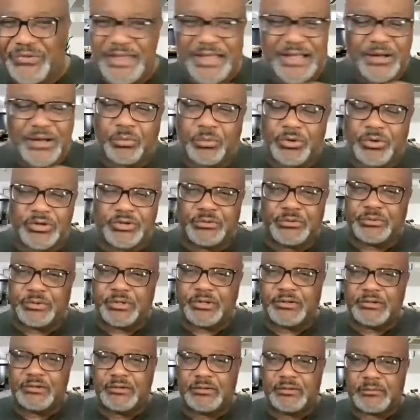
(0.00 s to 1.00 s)
think I want to do
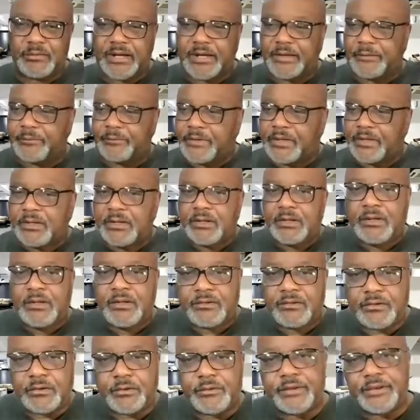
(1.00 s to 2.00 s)
this, right?
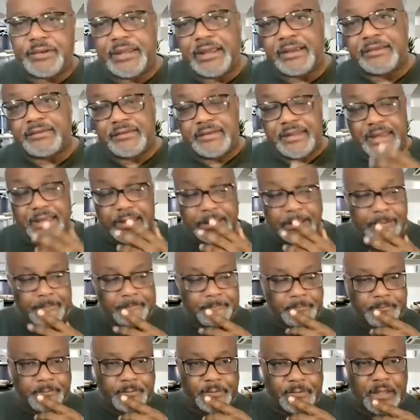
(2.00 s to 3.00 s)
So the next day,
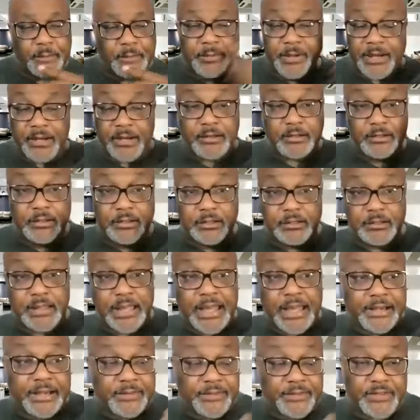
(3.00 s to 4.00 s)
apparently,
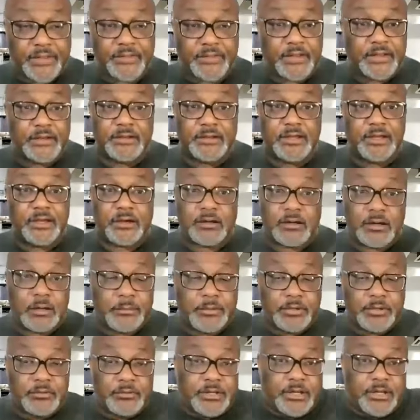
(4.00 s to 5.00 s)
I didn't think they'd care. I
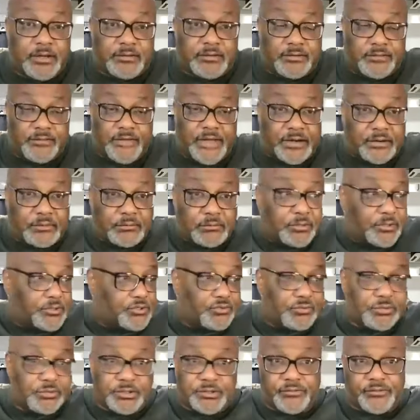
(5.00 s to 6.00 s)
mean, who cares if I don't want to
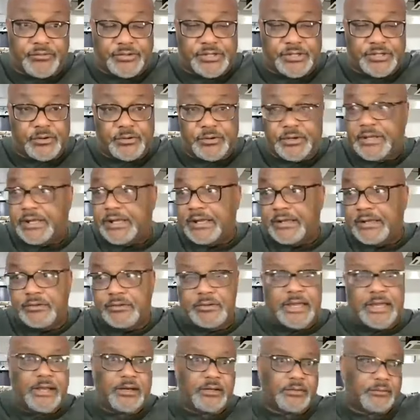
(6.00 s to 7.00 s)
join your fraternity? You
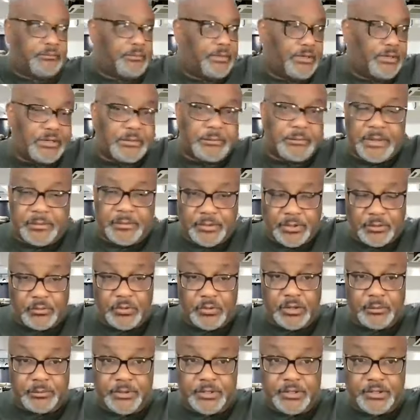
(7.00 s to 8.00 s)
got a million people that
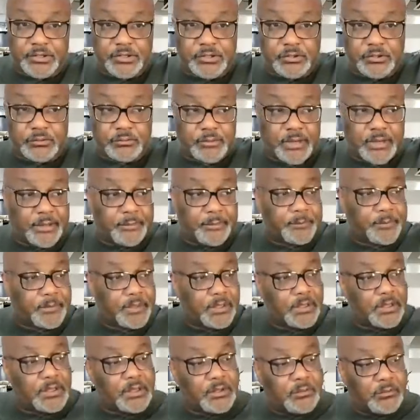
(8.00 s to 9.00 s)
want to be a Q, right?
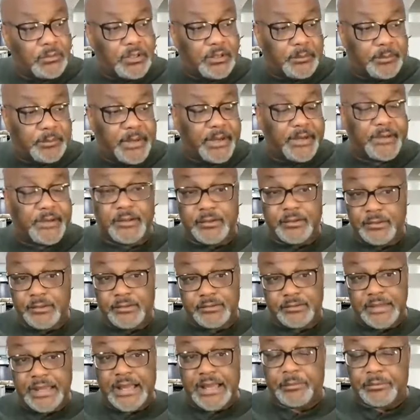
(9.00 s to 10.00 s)
Well, apparently
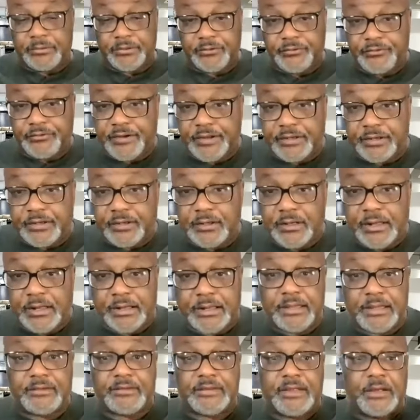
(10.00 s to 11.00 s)
this guy was offended. I
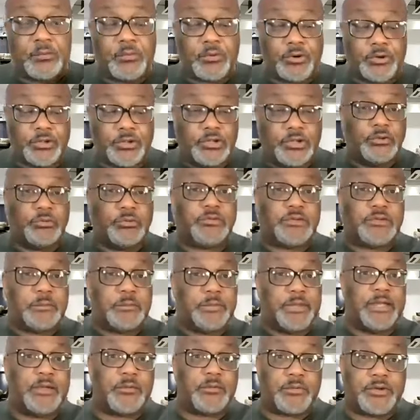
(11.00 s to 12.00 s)
guess they weren't used to
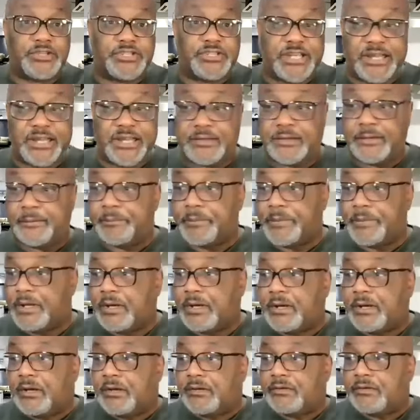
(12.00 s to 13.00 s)
being rejected.
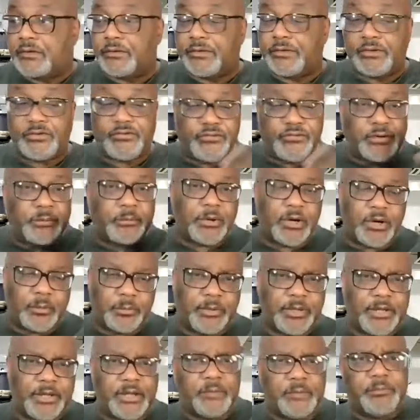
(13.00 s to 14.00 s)
So this football
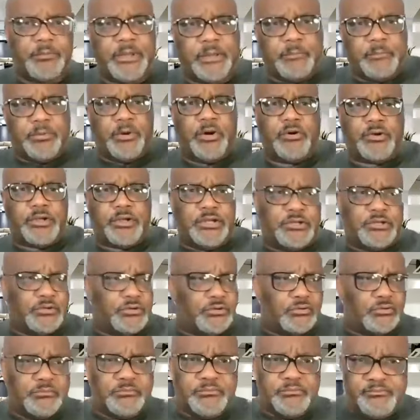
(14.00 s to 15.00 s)
player, big bulky
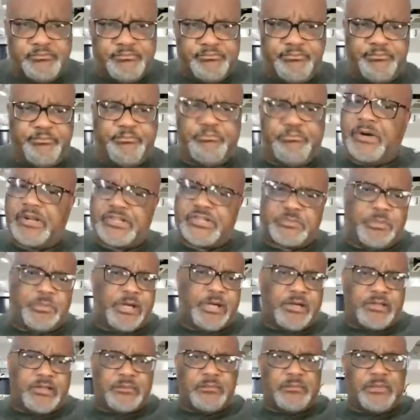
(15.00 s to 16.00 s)
dude, much
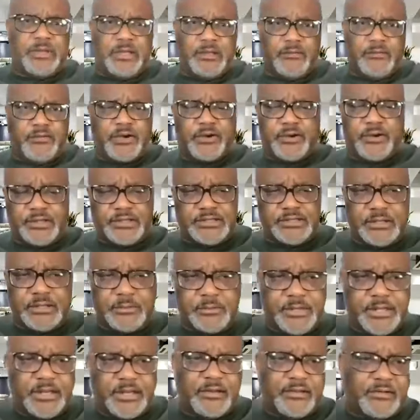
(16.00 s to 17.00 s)
bigger than me, very
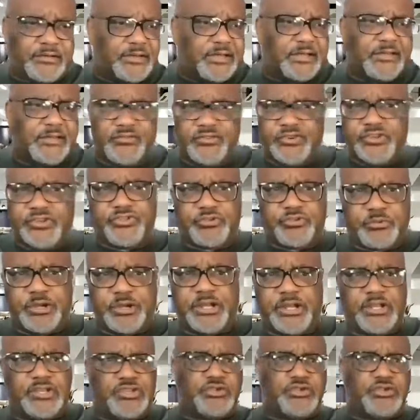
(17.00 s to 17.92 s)
intimidating, six foot three,